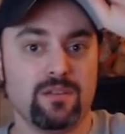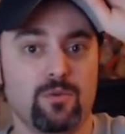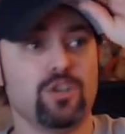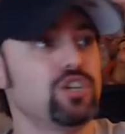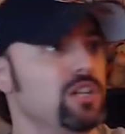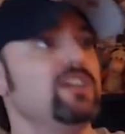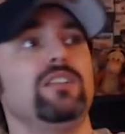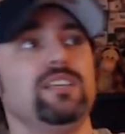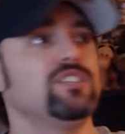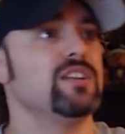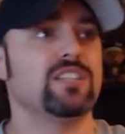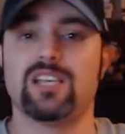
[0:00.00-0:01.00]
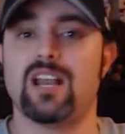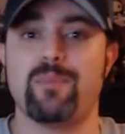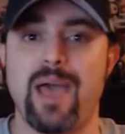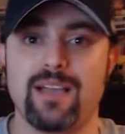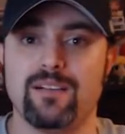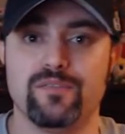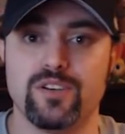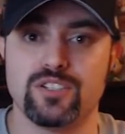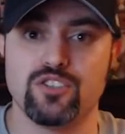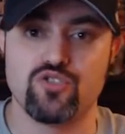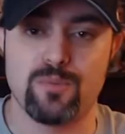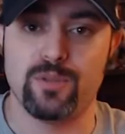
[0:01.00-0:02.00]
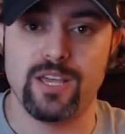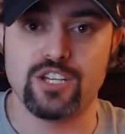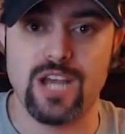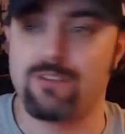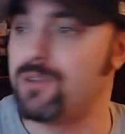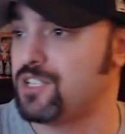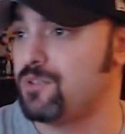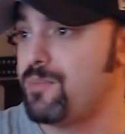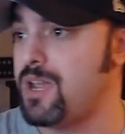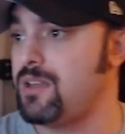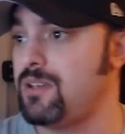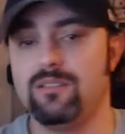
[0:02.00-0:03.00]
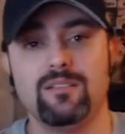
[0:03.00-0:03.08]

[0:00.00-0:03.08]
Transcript: which clearly is going to set up Angle versus Triple H at WrestleMania.